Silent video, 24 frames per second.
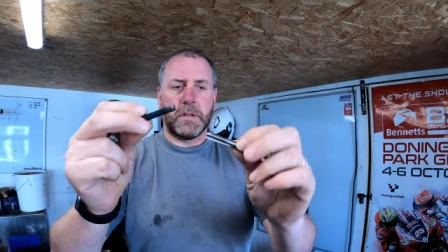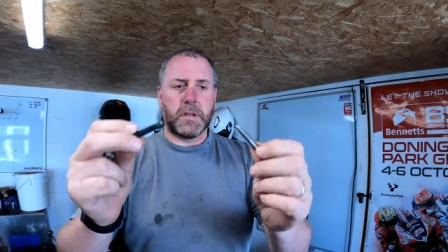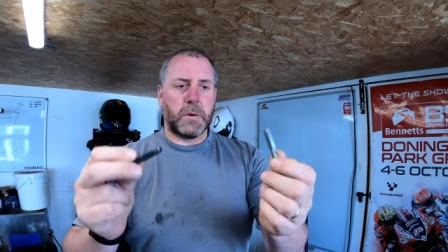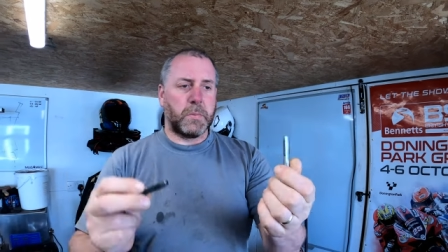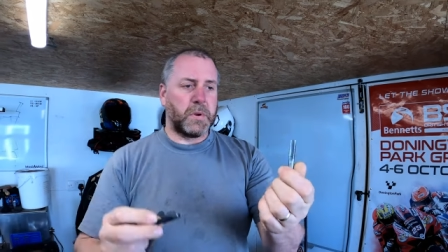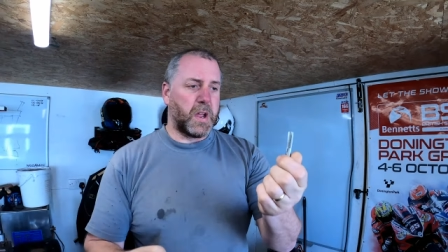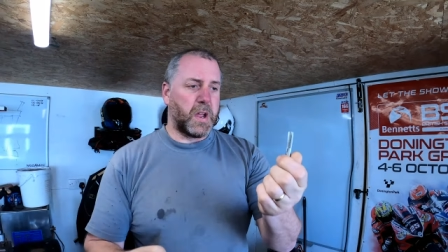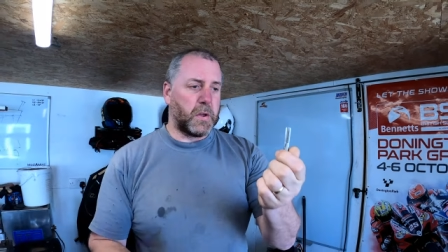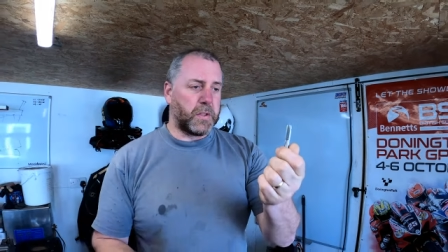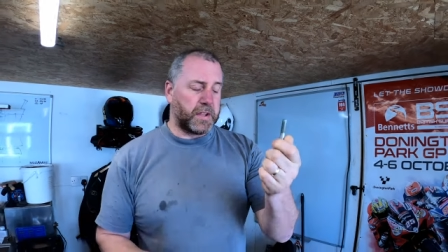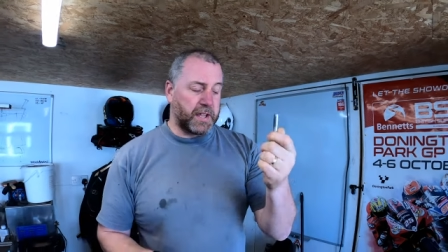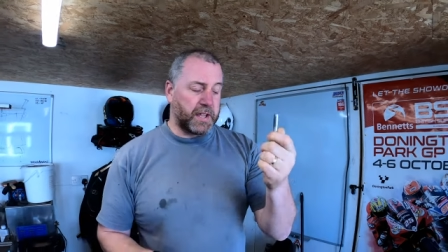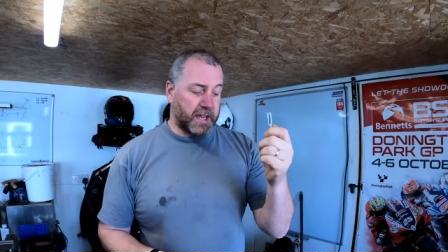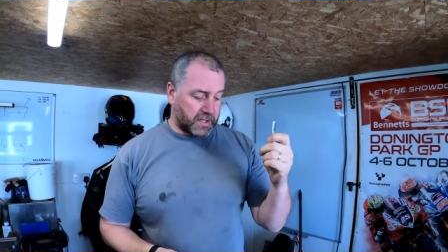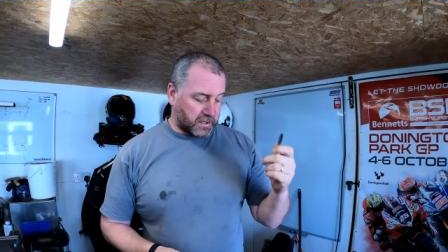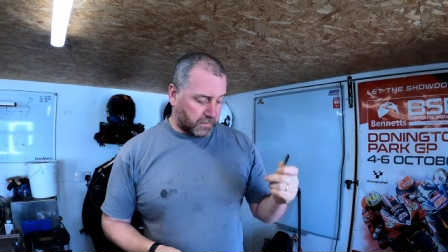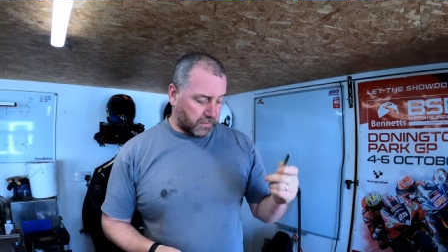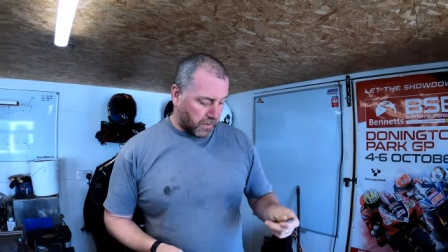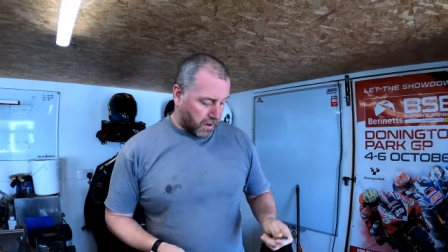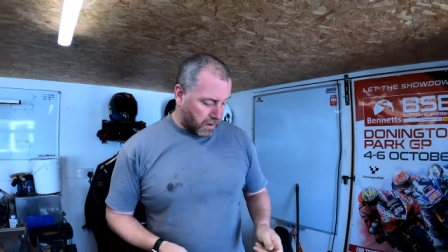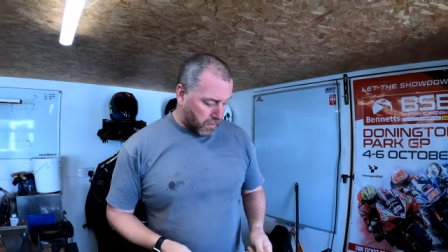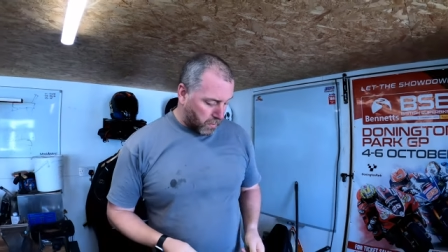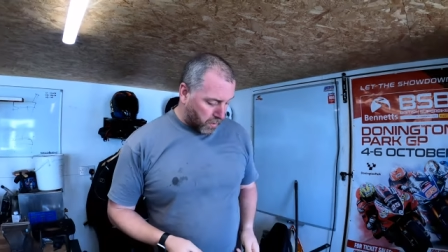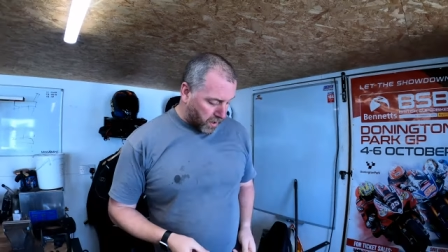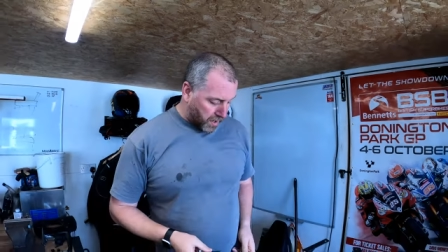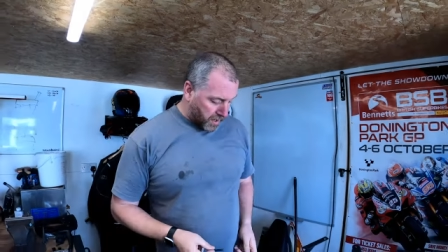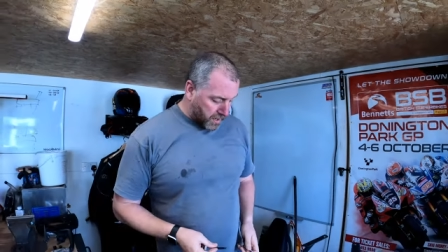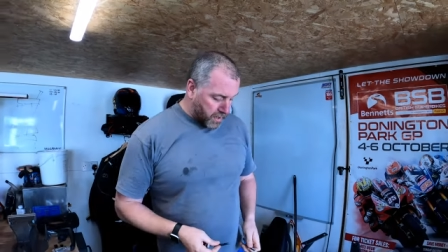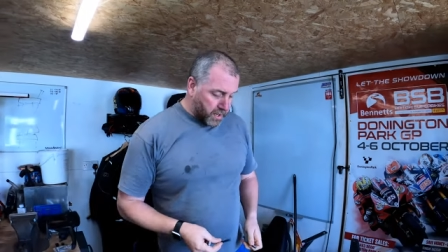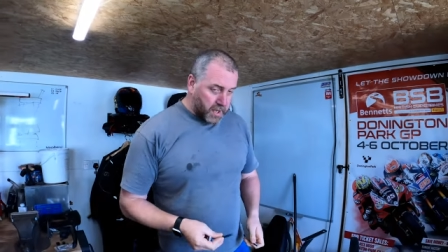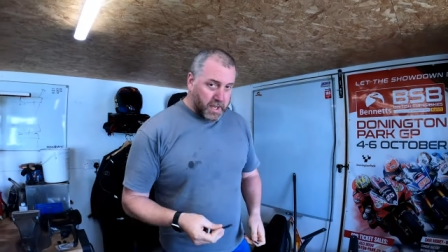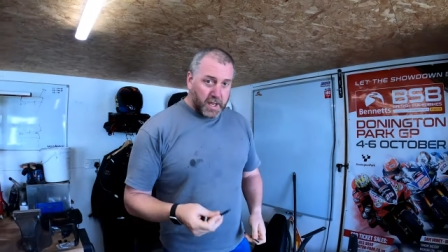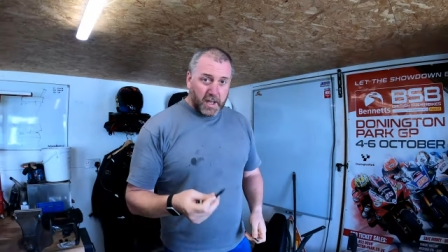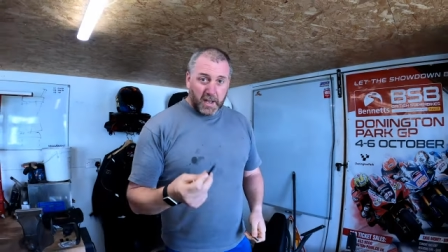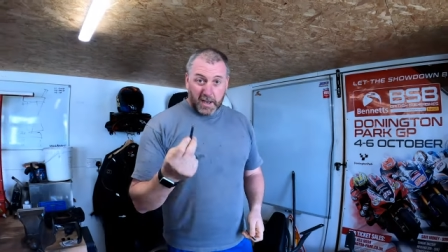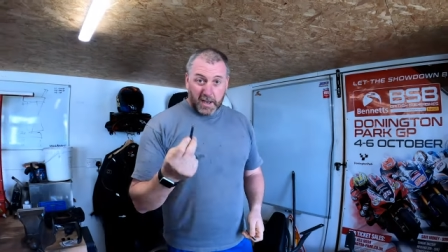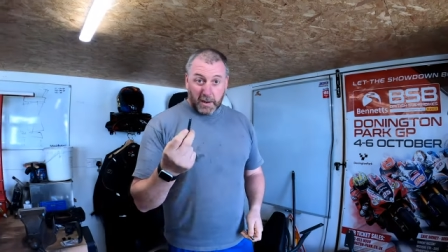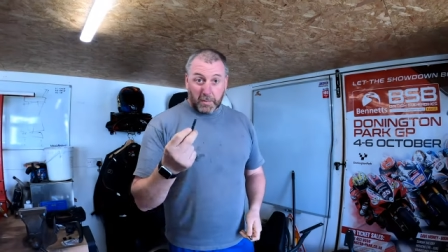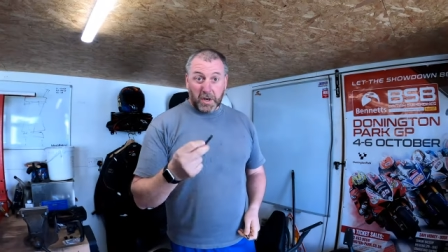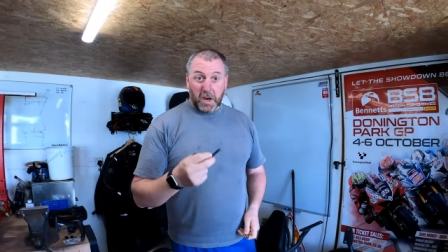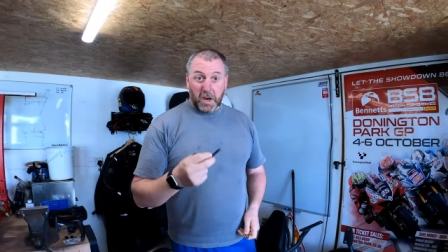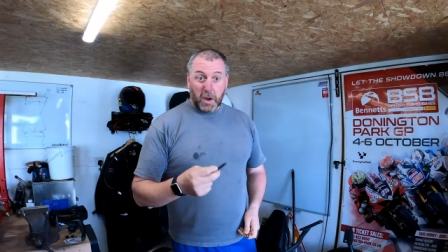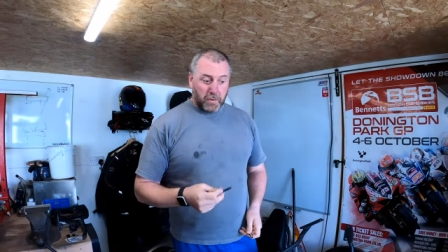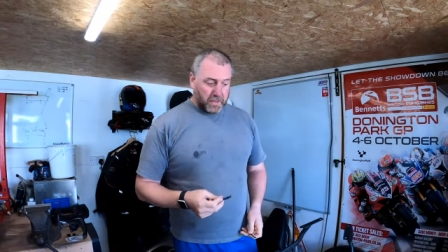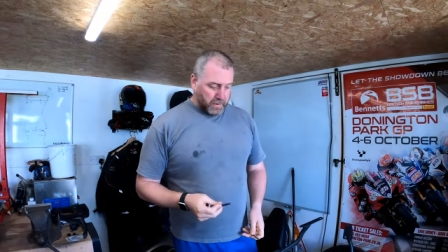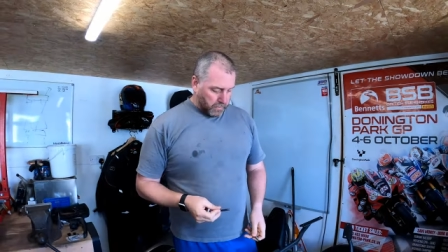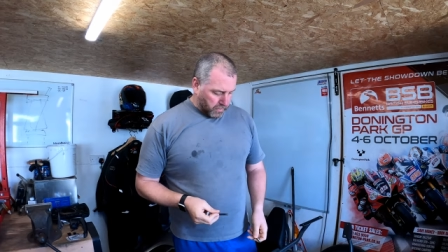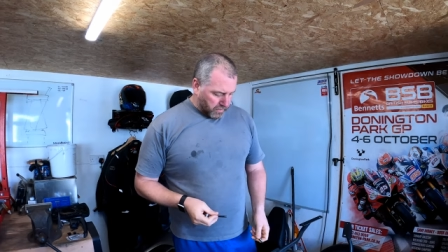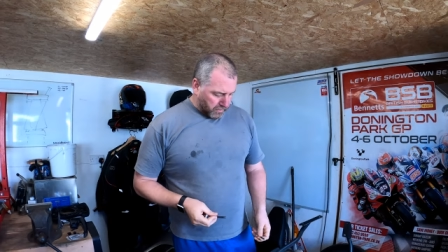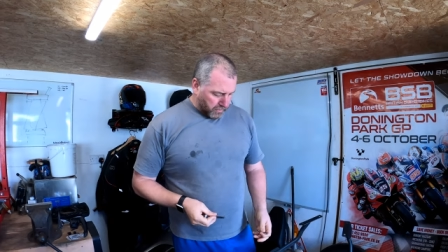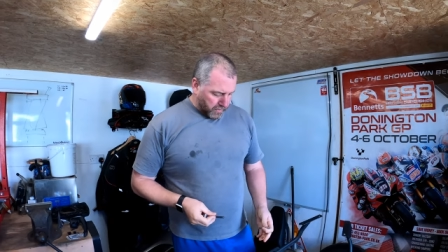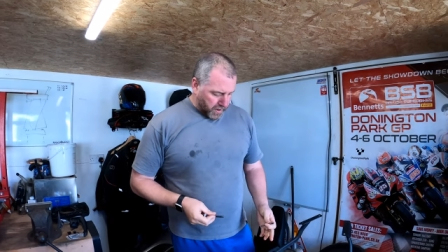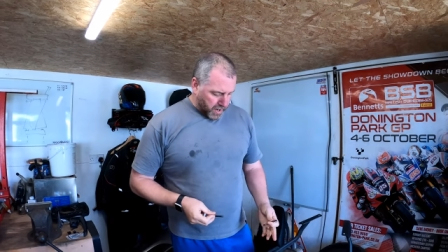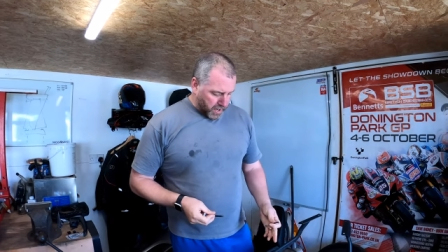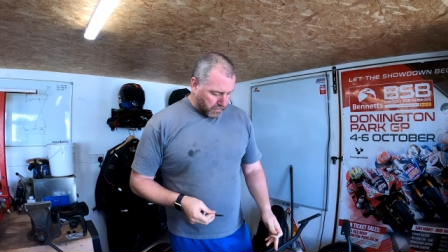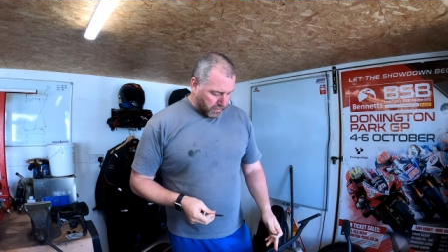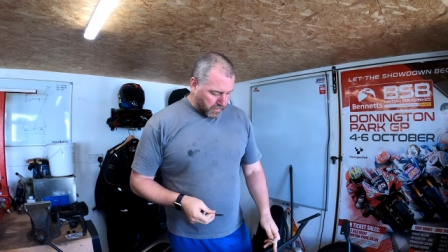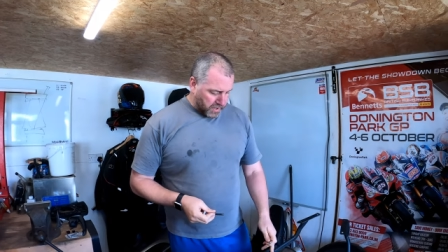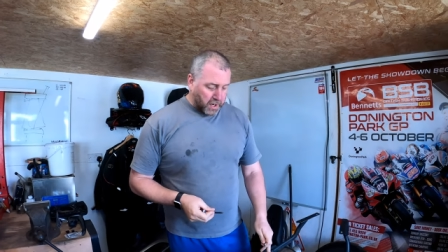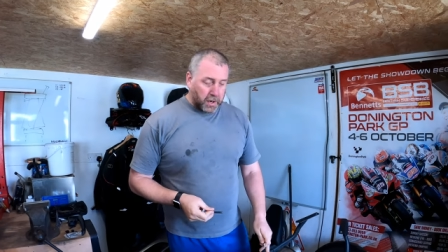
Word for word: So we know that that's the right one, and we know that we're uh,